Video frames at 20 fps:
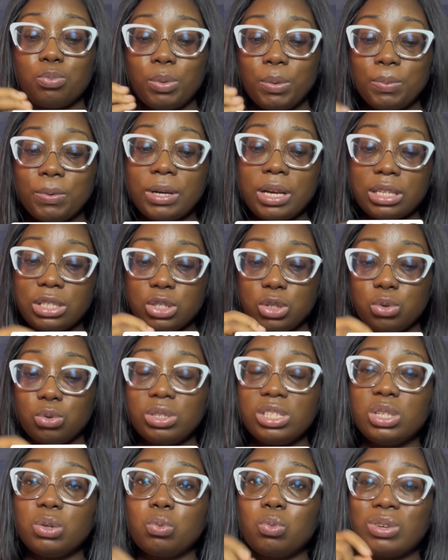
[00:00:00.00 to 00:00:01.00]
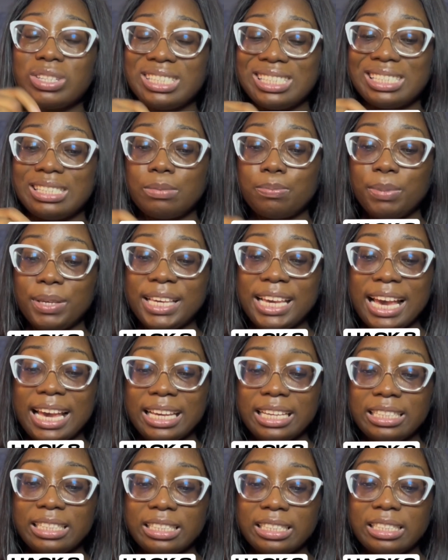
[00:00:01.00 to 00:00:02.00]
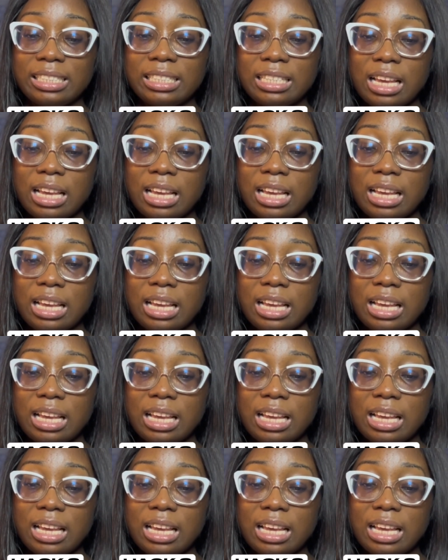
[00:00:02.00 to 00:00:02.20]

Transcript: people can still see what is behind it.